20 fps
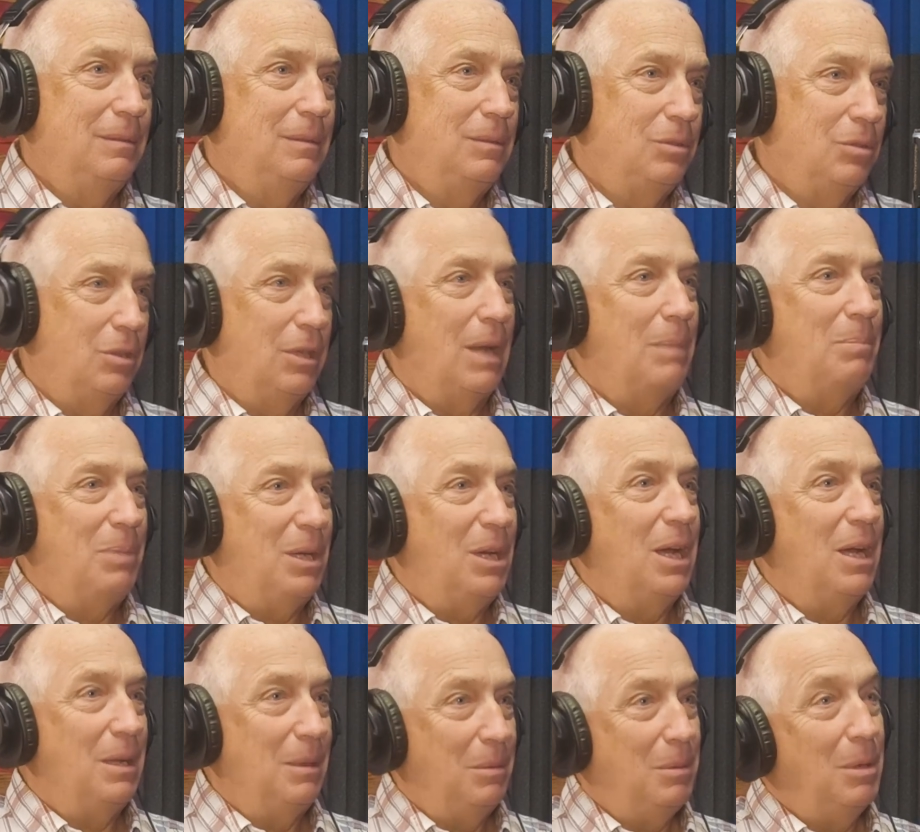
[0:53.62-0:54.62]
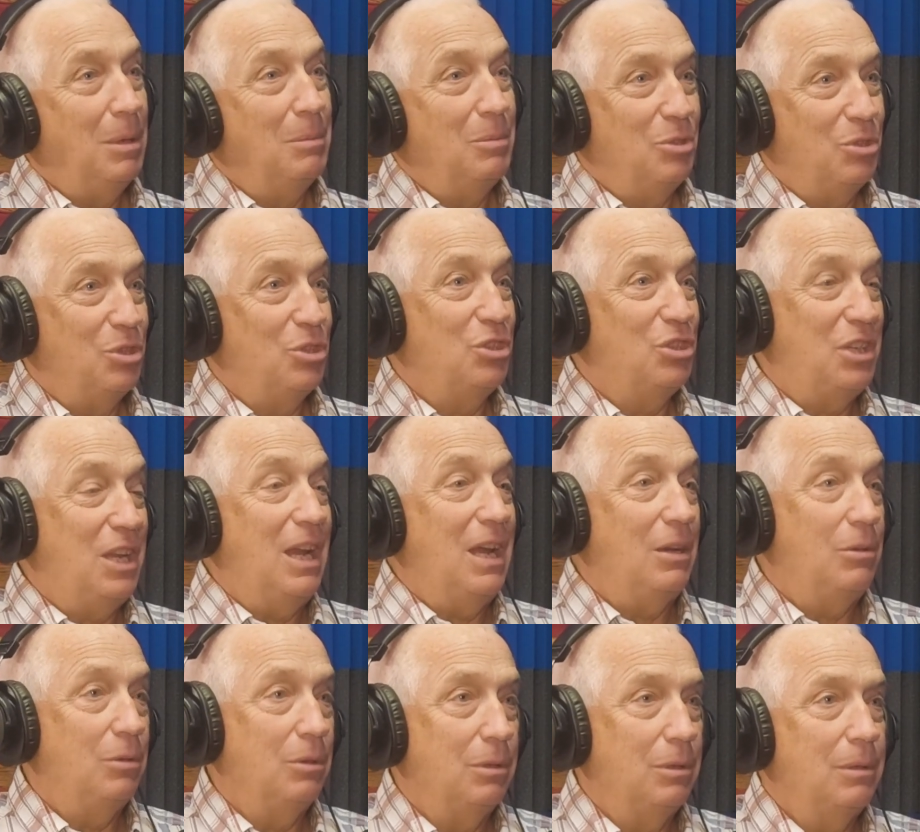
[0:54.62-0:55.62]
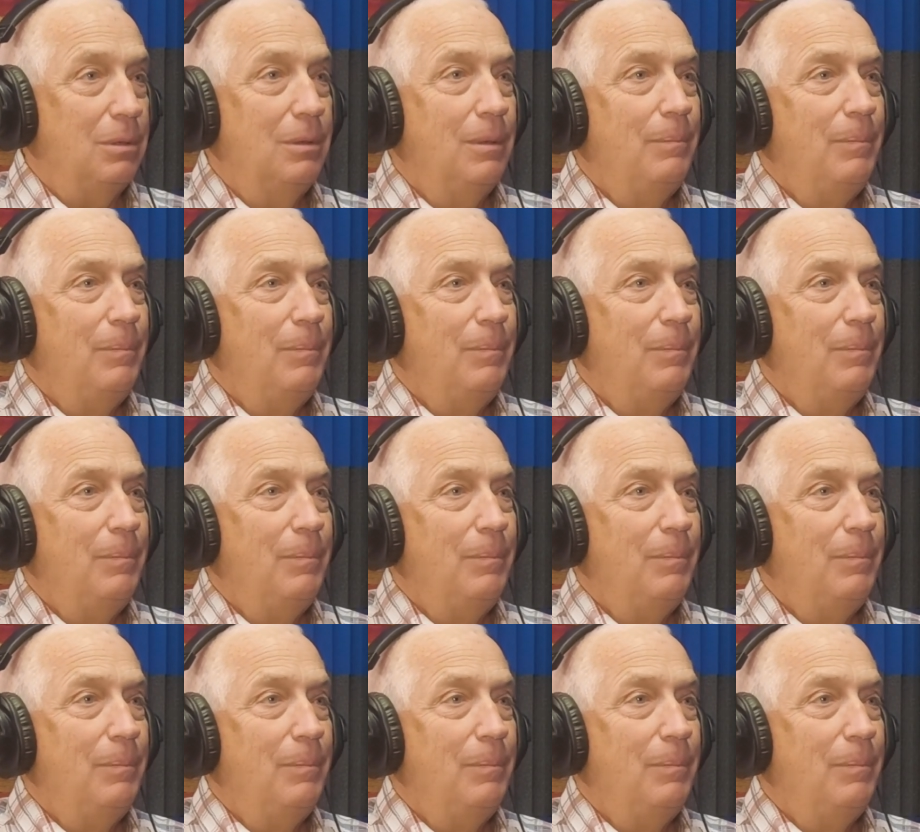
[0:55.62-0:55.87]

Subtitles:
So that kind of becomes the standard.